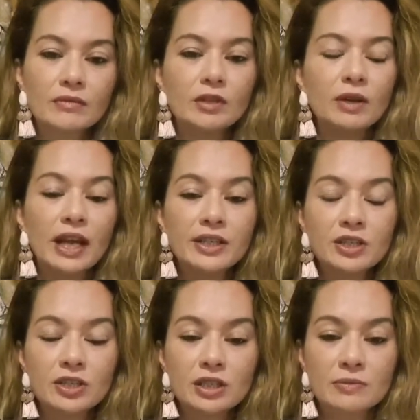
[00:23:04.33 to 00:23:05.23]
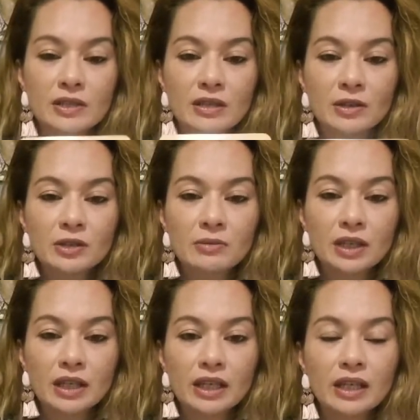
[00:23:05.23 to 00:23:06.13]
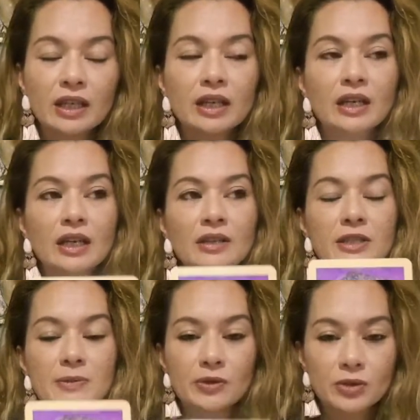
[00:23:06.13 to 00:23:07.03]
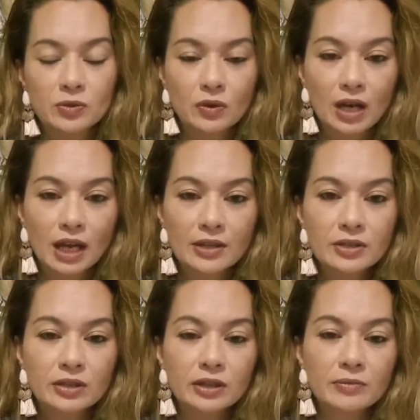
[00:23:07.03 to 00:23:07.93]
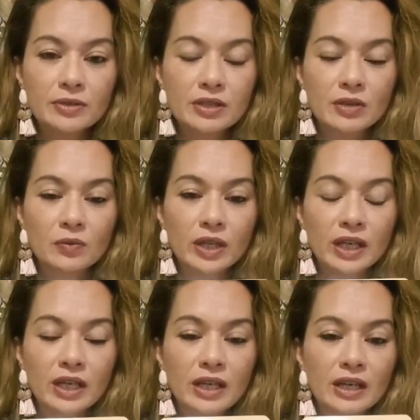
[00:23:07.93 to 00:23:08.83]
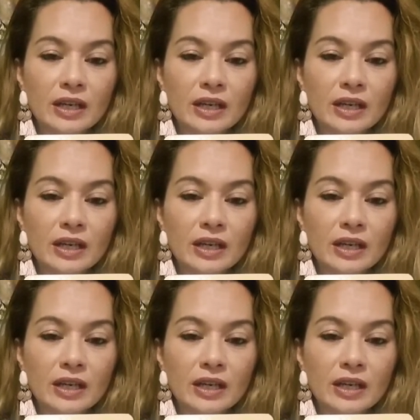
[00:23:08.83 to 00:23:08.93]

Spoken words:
The relationships are ultimately the spiritual classrooms that we